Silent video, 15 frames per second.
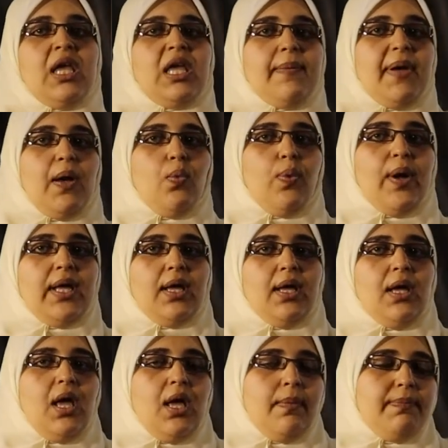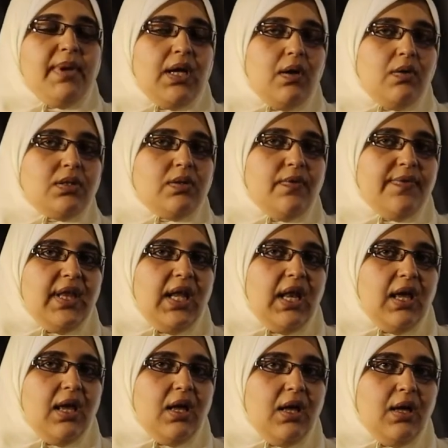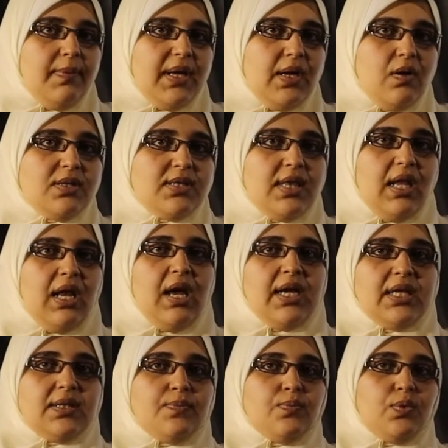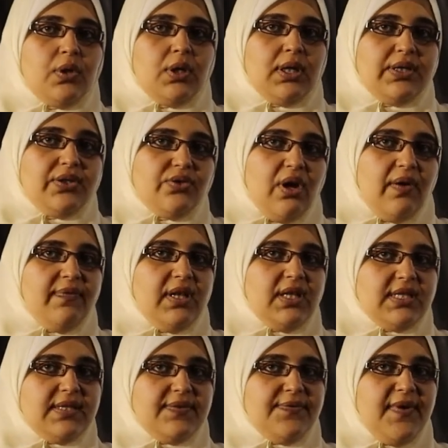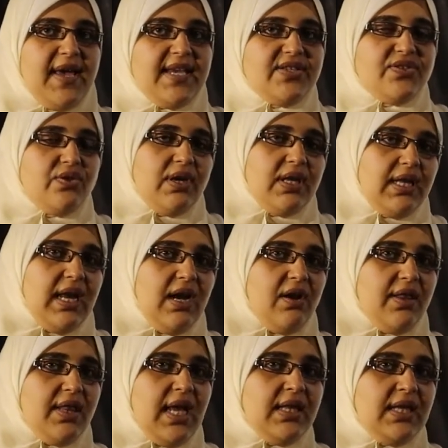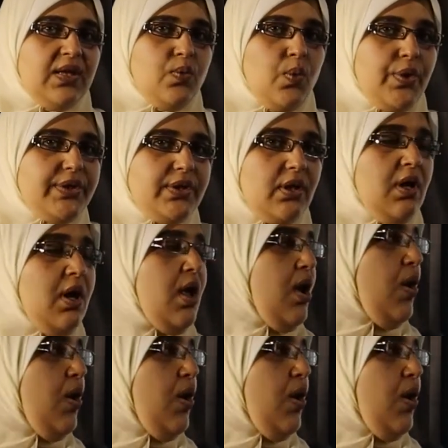Because the light travels faster in air than in water,